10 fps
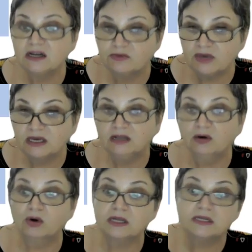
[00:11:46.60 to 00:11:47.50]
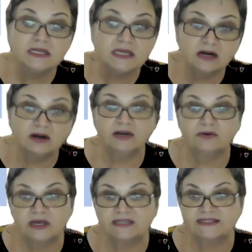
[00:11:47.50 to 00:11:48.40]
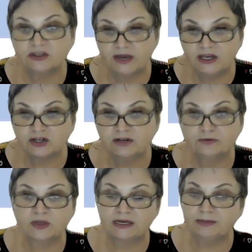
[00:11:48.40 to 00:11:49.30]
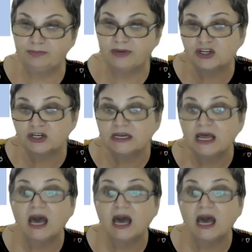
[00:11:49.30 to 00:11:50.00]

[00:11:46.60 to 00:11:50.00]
a real or a nearly real situation for the completion